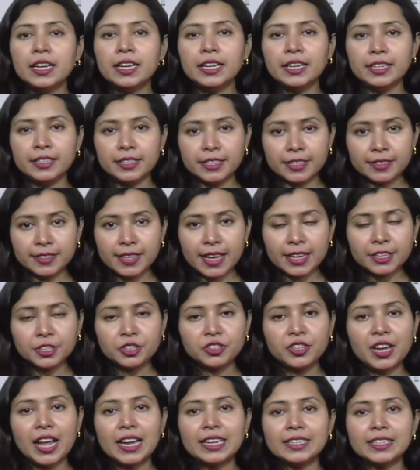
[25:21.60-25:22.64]

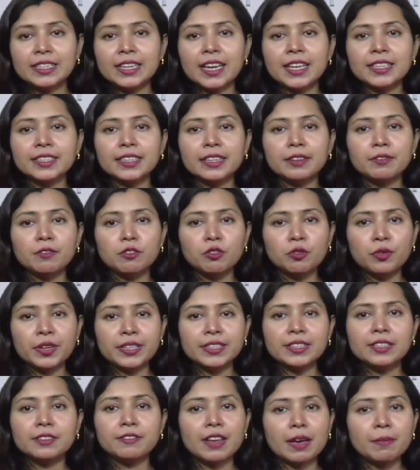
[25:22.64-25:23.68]
Intersectionality has
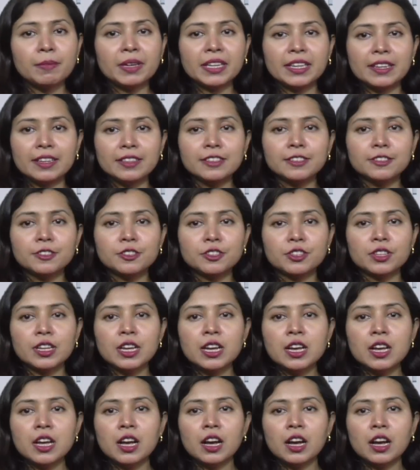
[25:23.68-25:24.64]
influenced feminists'